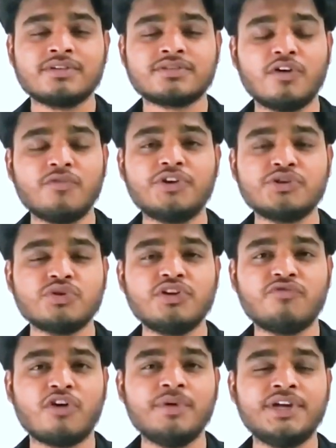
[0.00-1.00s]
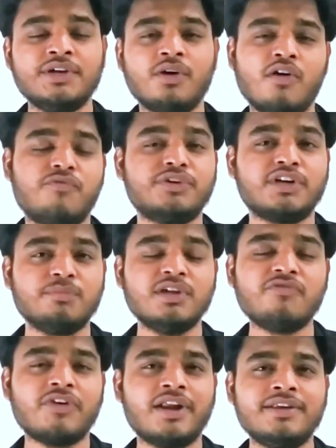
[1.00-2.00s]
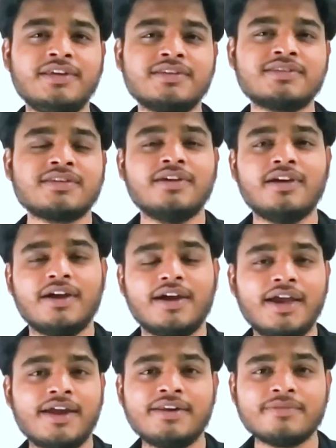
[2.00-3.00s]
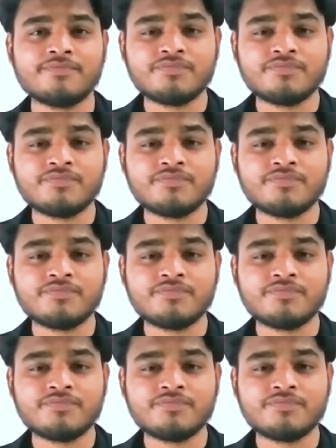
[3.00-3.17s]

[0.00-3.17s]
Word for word: soft tissue deformity of terminal phalanges and